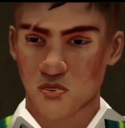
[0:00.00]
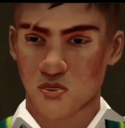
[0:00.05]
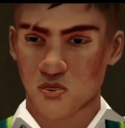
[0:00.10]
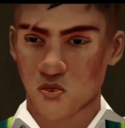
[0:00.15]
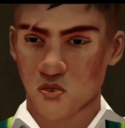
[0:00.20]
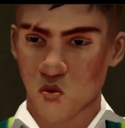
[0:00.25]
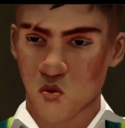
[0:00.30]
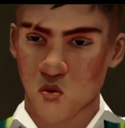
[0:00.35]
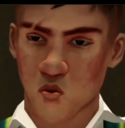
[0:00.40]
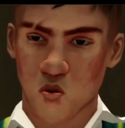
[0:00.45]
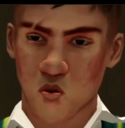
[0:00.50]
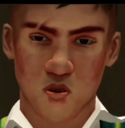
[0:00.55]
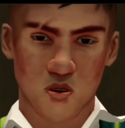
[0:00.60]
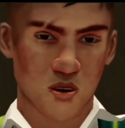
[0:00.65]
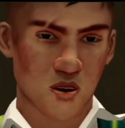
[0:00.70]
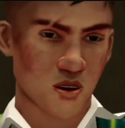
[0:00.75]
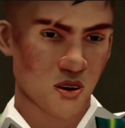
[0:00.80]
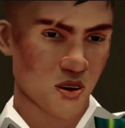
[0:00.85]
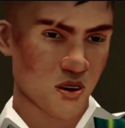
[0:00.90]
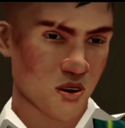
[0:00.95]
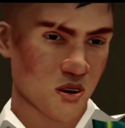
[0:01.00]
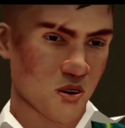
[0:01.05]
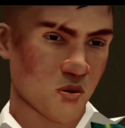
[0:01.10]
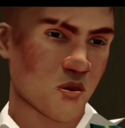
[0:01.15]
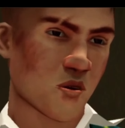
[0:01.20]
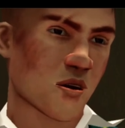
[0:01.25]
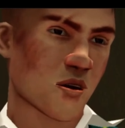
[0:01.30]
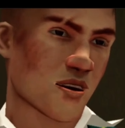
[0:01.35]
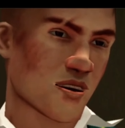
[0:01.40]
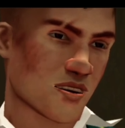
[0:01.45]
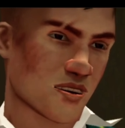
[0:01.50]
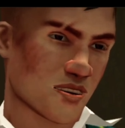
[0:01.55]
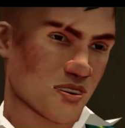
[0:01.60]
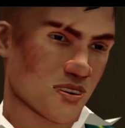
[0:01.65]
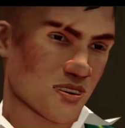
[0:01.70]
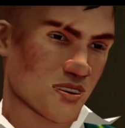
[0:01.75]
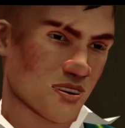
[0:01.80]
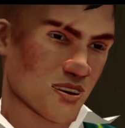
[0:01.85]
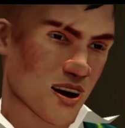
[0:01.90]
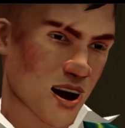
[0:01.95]
boy in school.
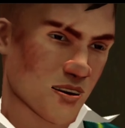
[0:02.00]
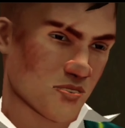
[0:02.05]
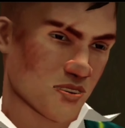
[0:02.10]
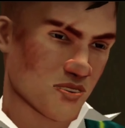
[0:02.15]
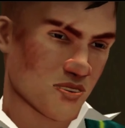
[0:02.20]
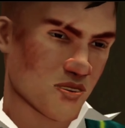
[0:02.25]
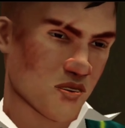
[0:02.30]
Petey,